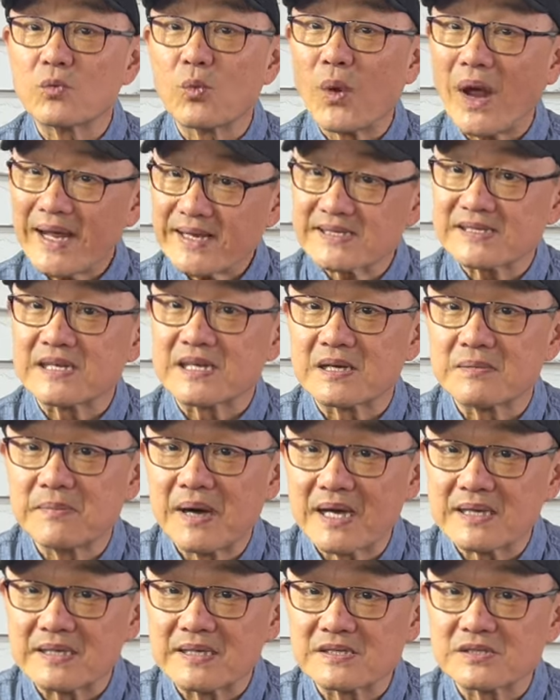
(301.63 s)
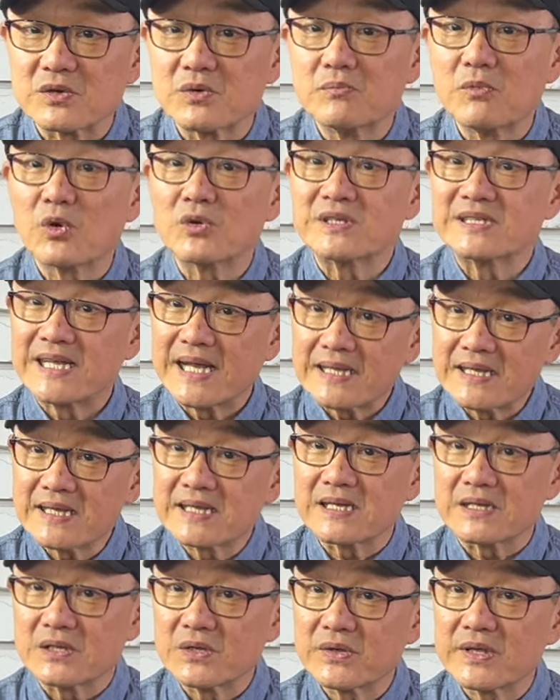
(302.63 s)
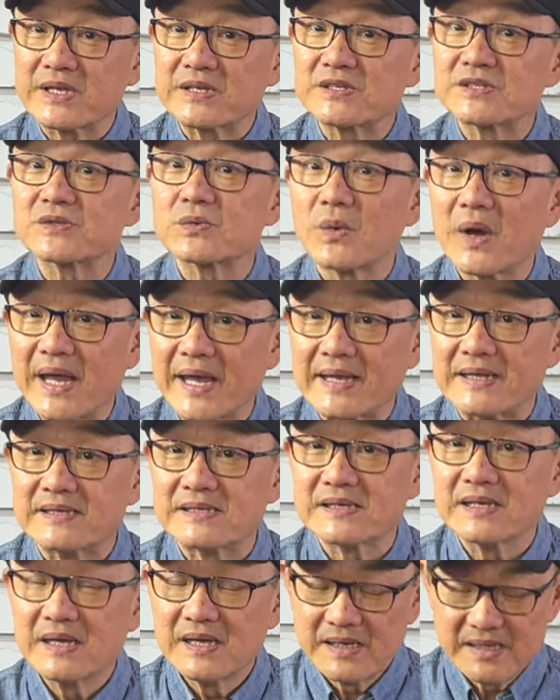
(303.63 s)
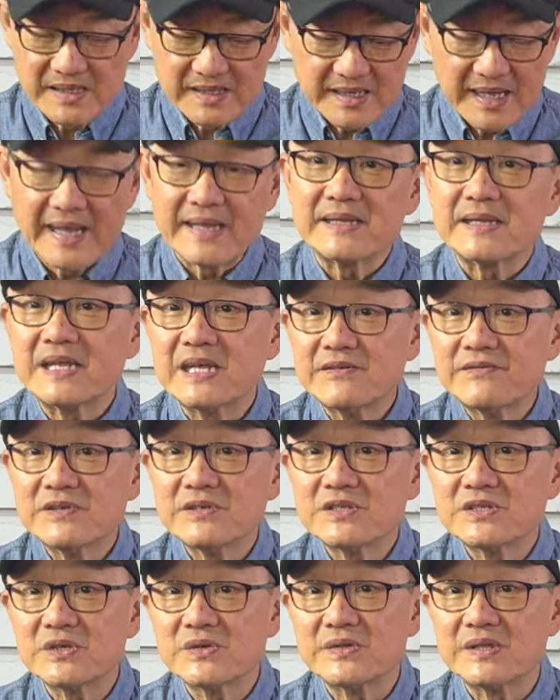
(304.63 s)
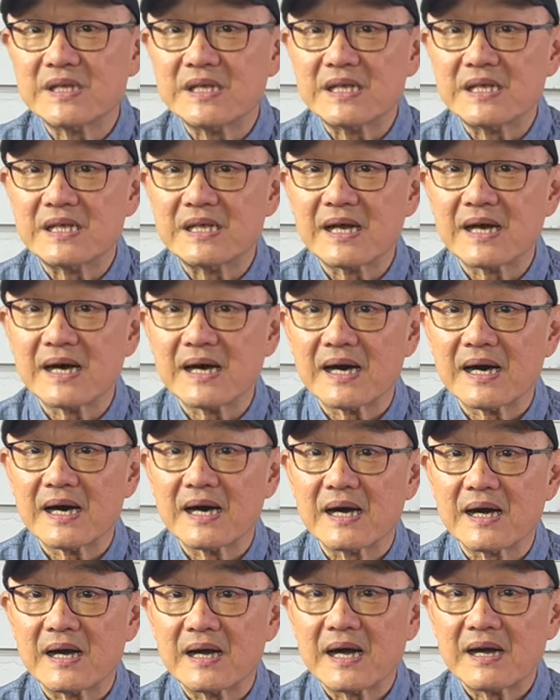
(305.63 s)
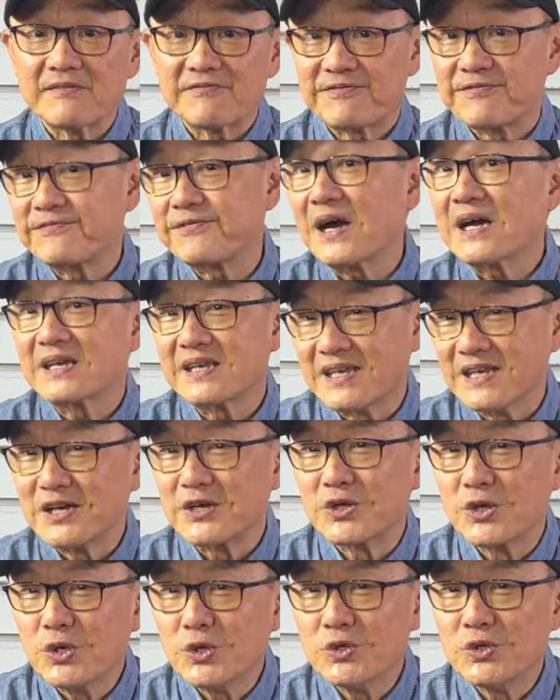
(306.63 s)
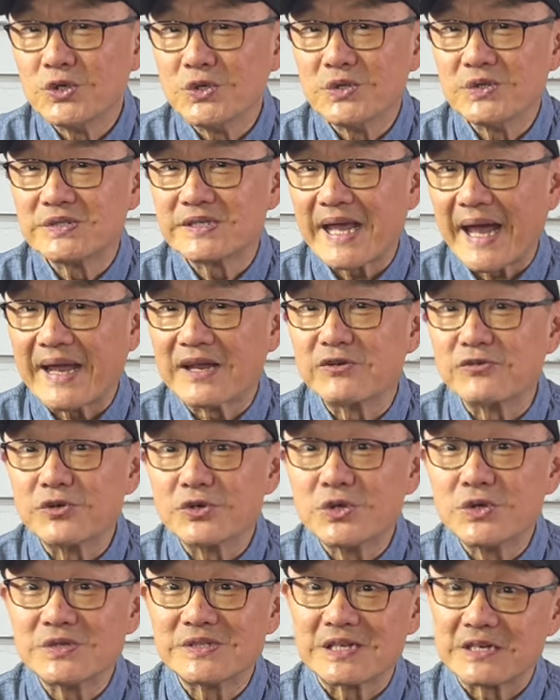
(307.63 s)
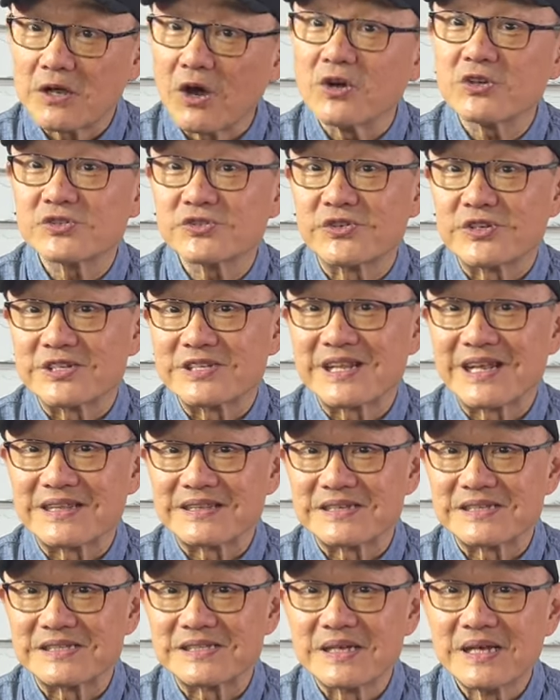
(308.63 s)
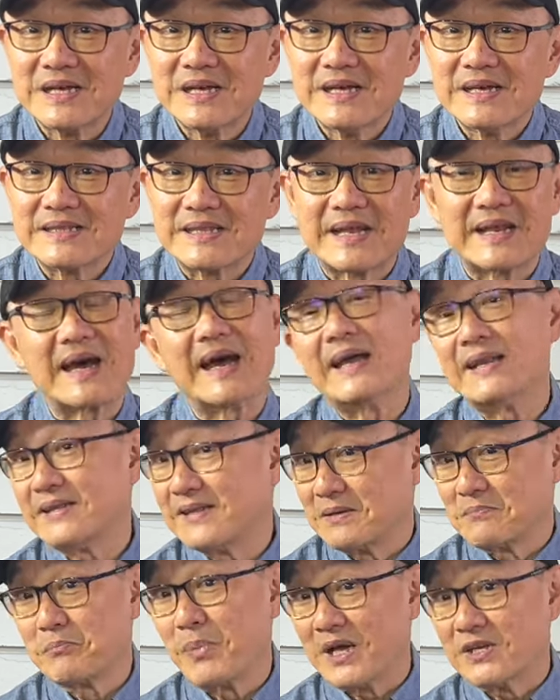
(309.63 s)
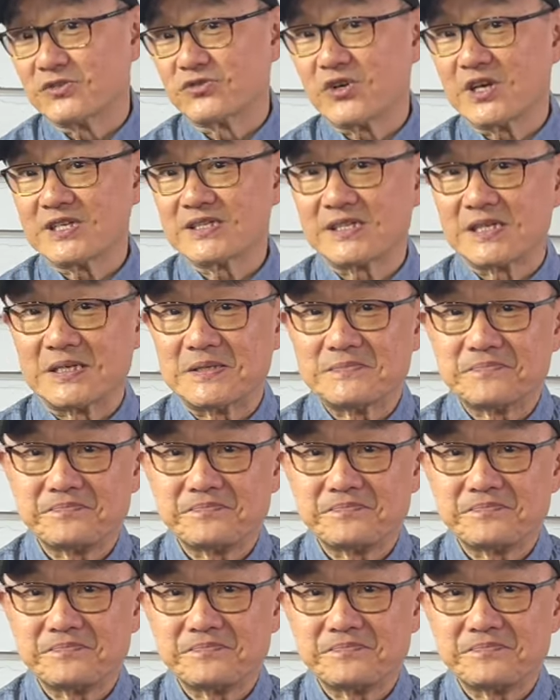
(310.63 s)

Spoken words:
waxy commanders or more delicate looking suedes, and even to the funkier kudus, kangaroos and ostrich leathers that are anything but dressy.